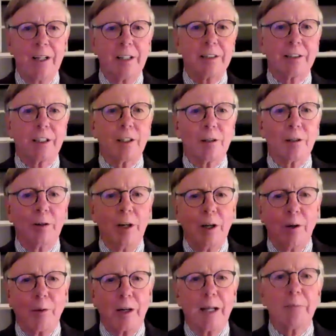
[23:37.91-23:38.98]
So
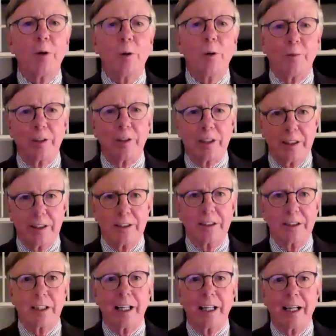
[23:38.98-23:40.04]
what I'm hopeful is
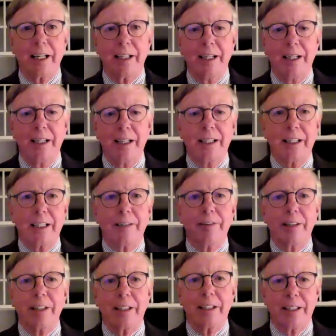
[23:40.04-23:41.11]
that,
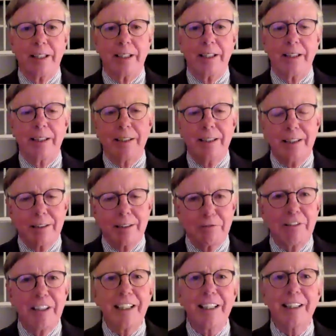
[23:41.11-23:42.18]
given the
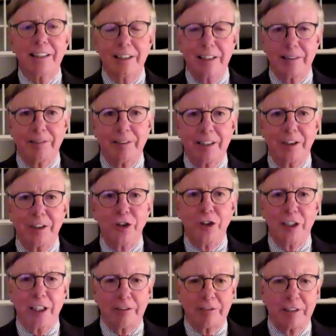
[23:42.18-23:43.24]
relatively
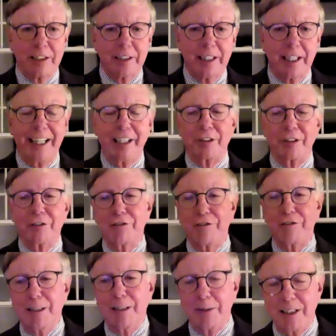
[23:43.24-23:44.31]
generous and
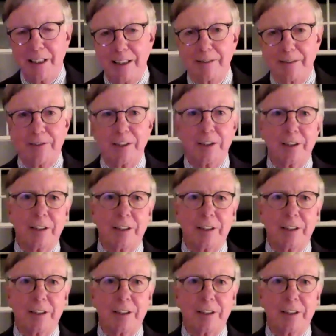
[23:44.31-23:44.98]
incredibly inefficient